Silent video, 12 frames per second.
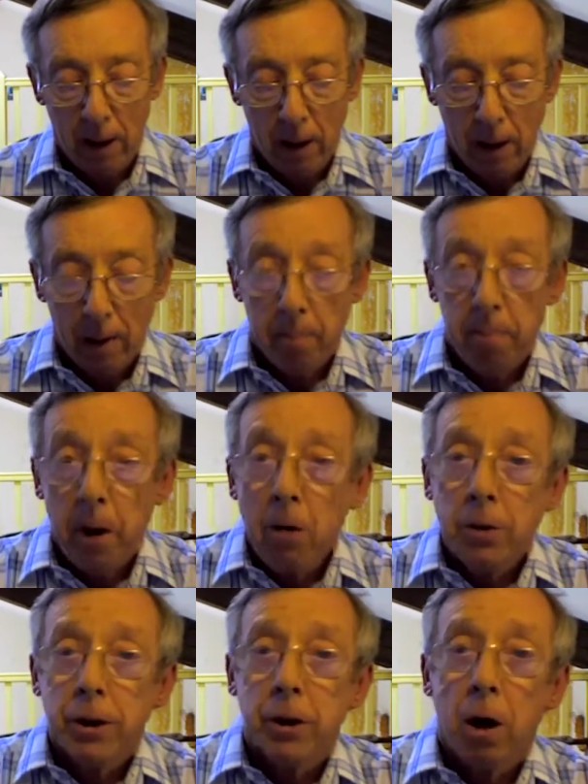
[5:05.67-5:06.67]
And
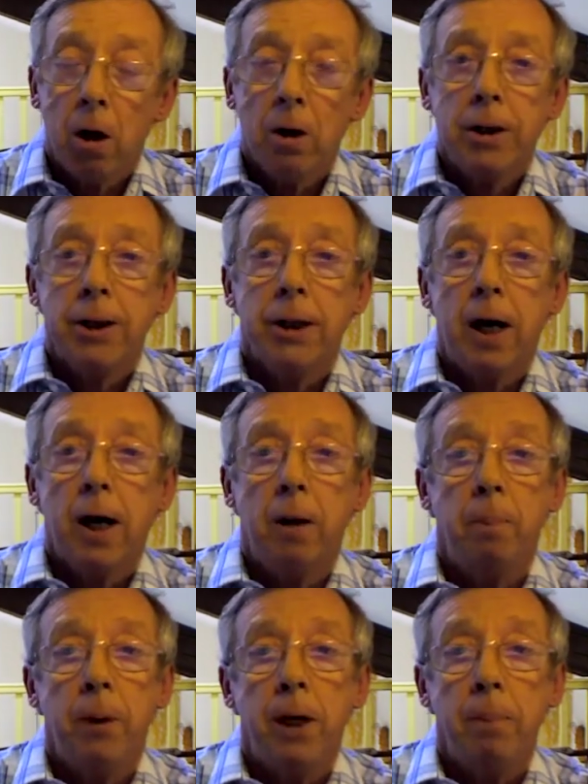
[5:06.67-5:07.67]
most hostile
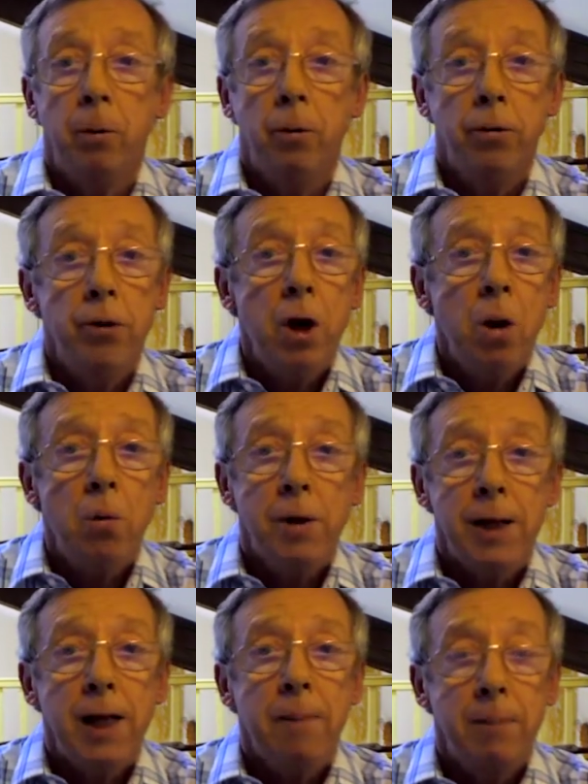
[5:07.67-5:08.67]
people know
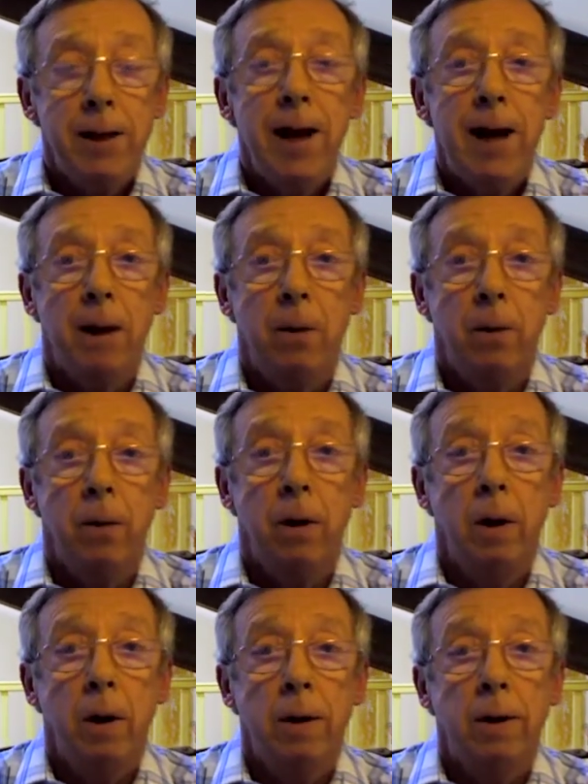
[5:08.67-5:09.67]
deep down
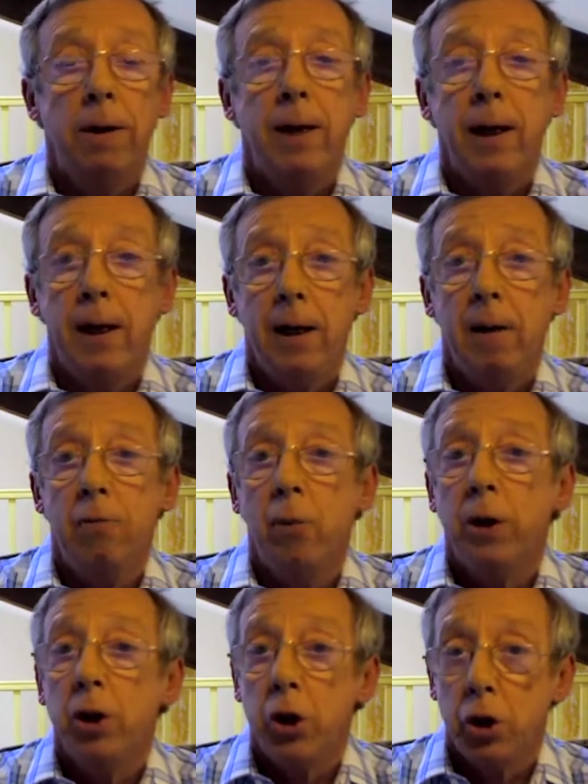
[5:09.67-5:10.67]
that they live
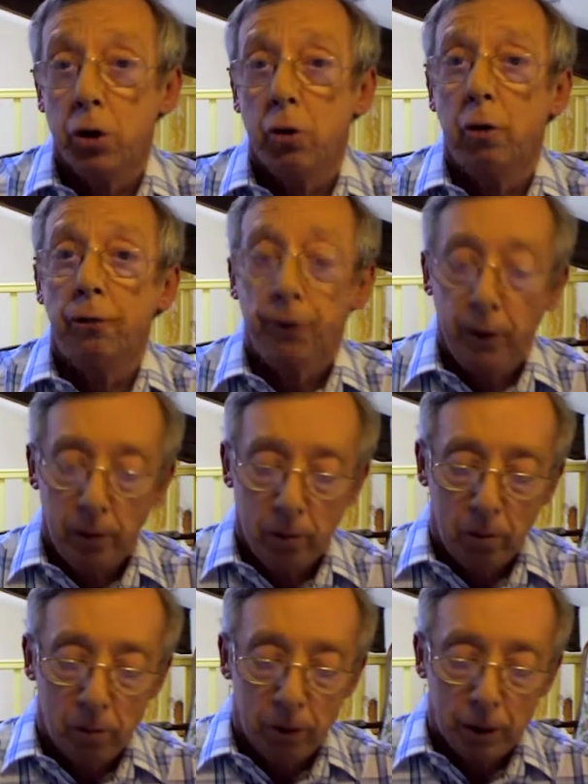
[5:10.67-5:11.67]
with a short
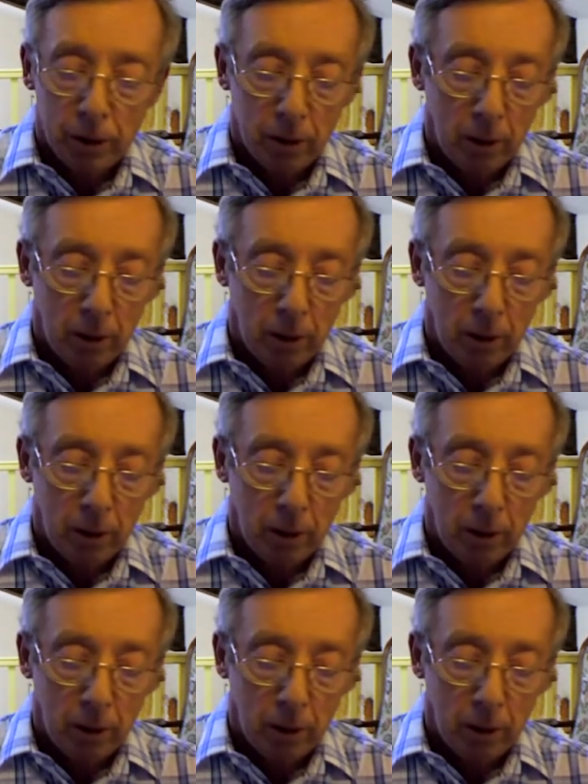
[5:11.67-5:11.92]
fuse